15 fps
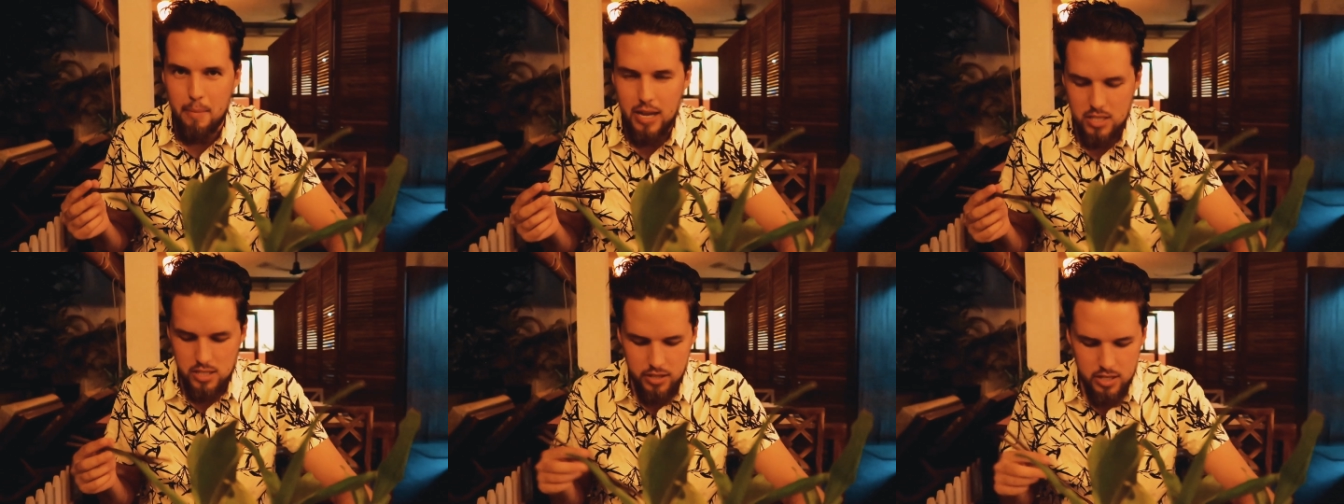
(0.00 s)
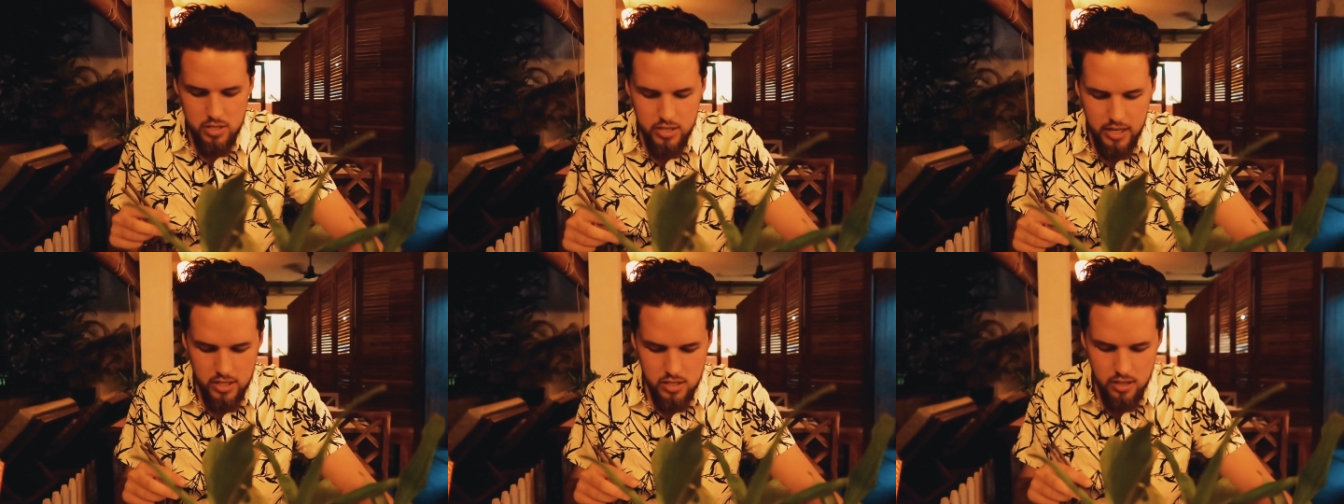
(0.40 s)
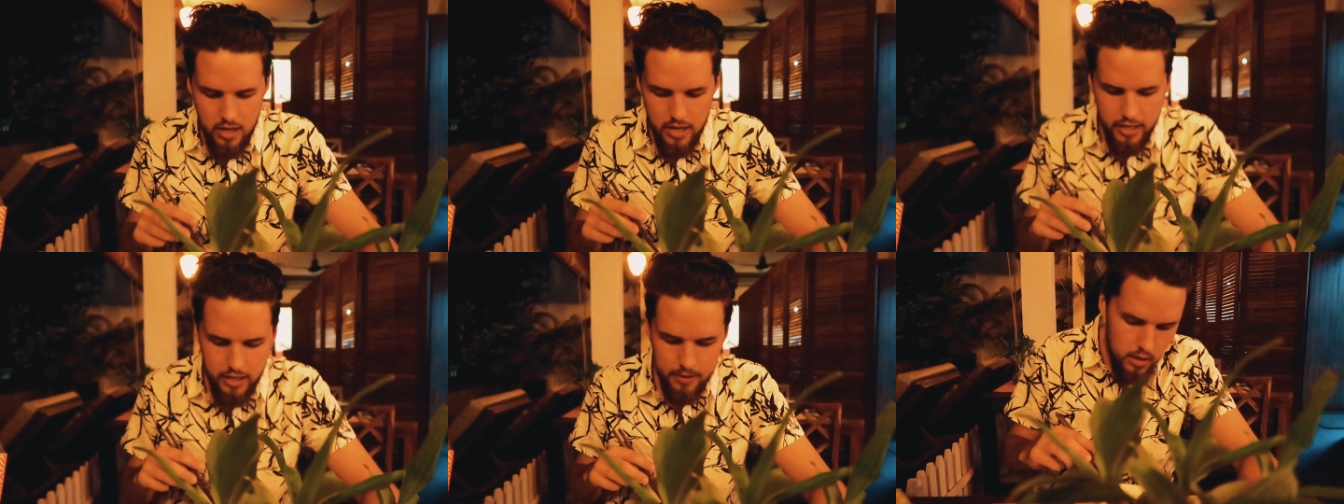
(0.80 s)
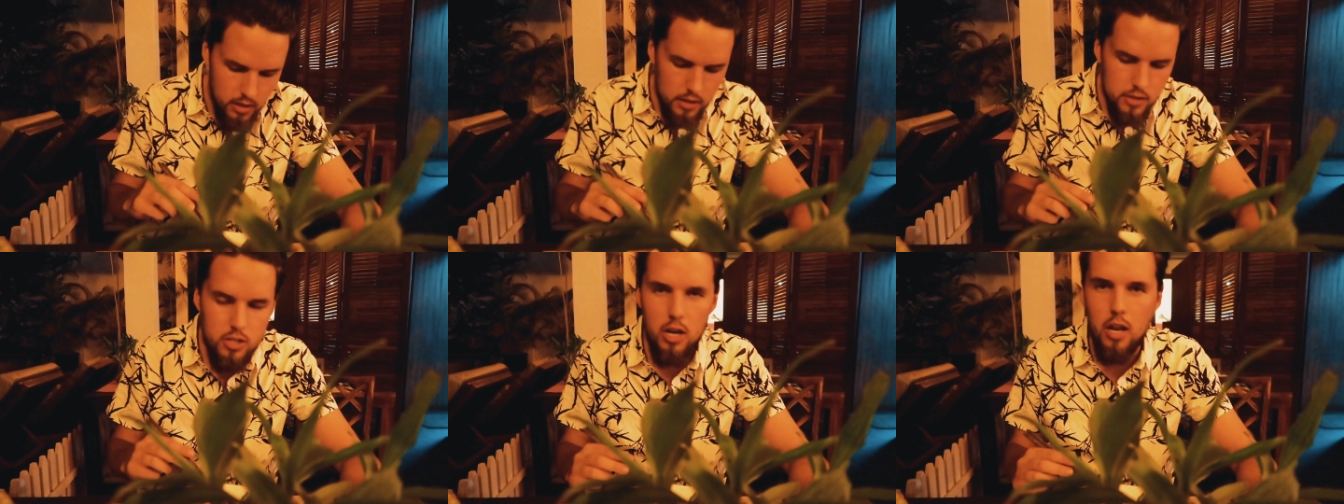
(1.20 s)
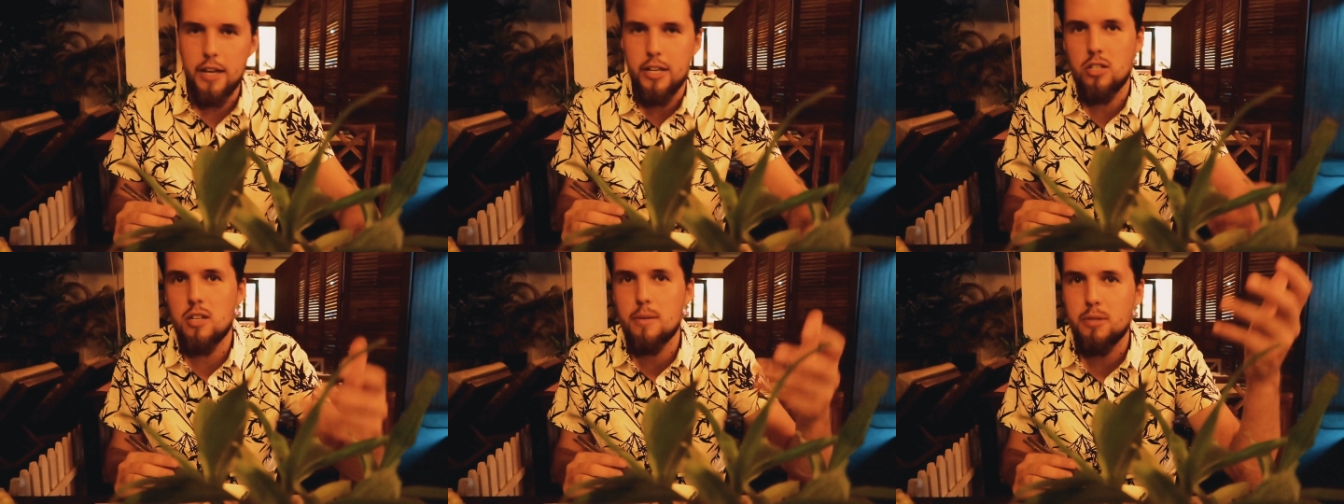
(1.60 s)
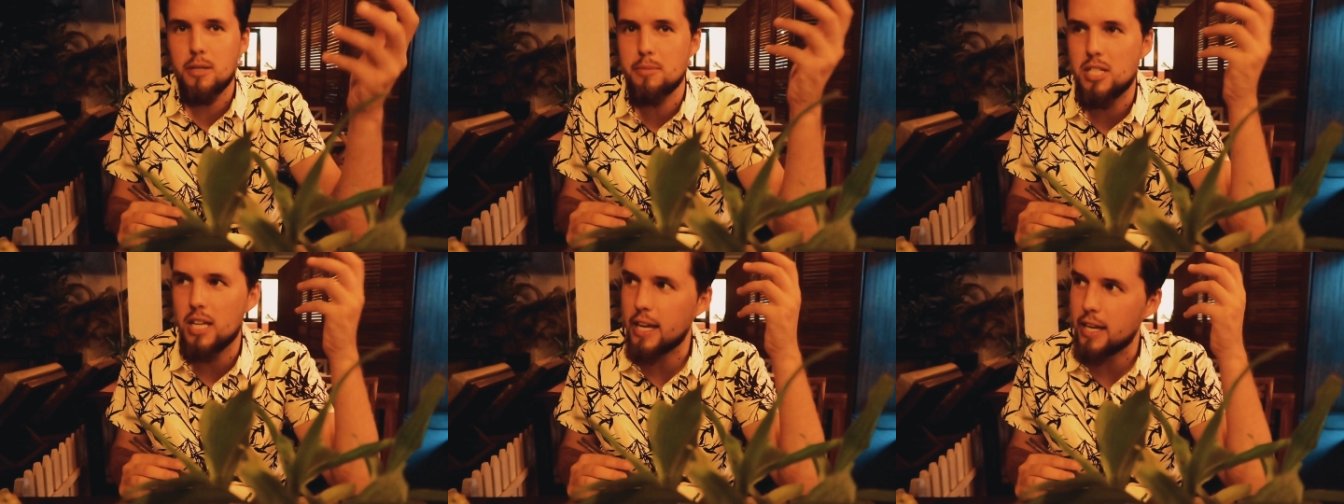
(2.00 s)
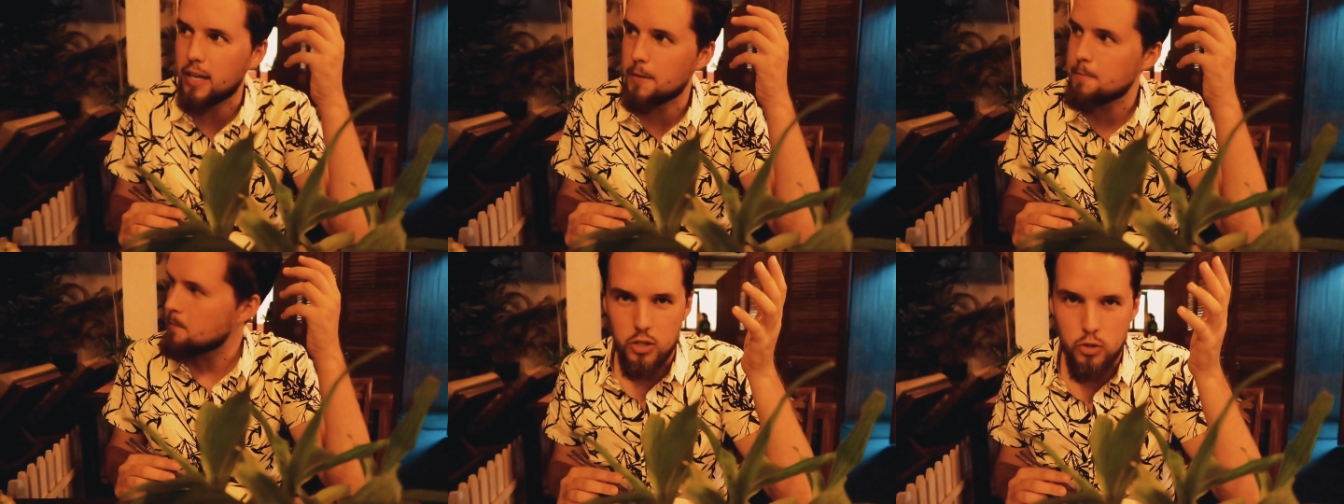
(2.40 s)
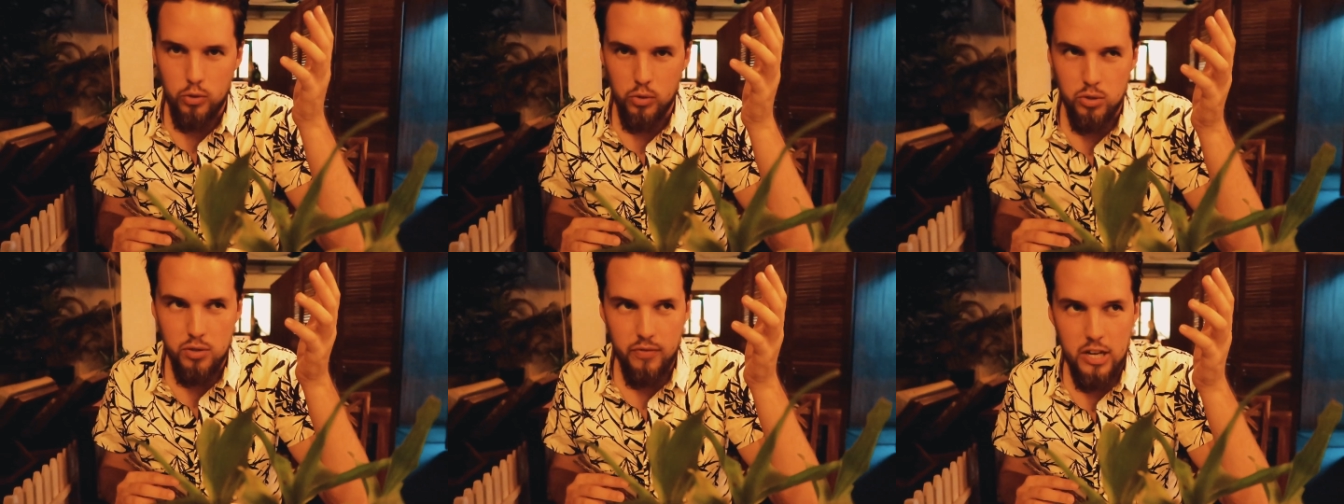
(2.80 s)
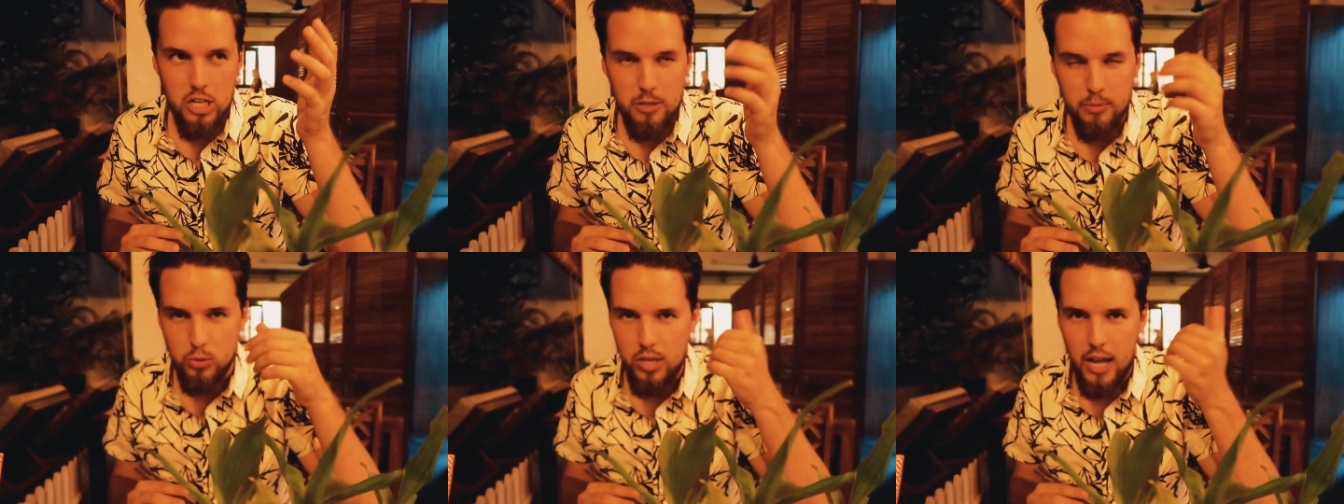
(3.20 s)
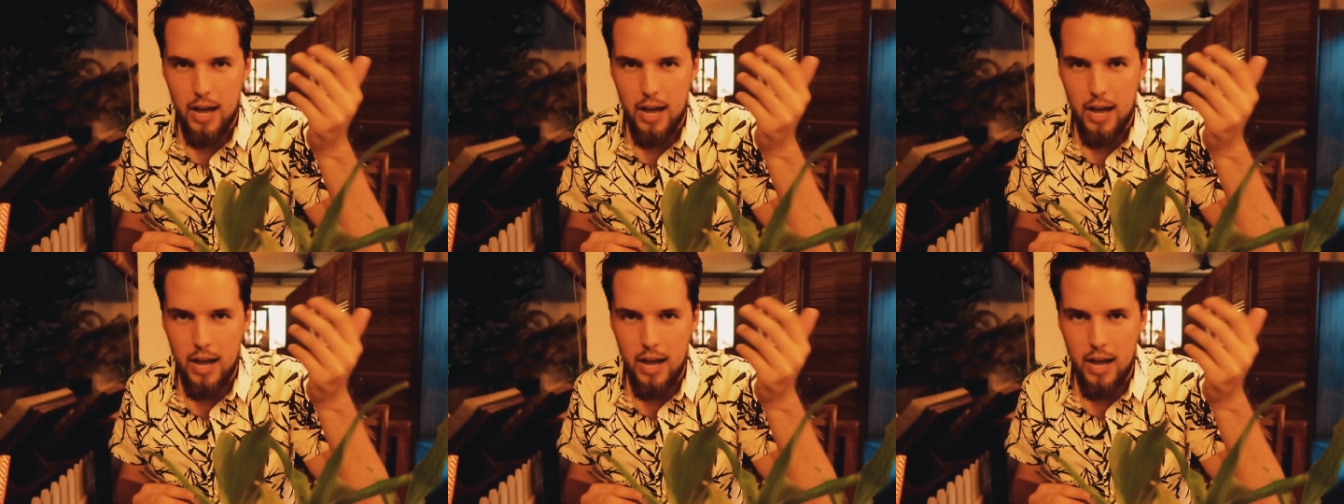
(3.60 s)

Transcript: amazing. This tastes like... So like you sometimes think noodles and vegetables,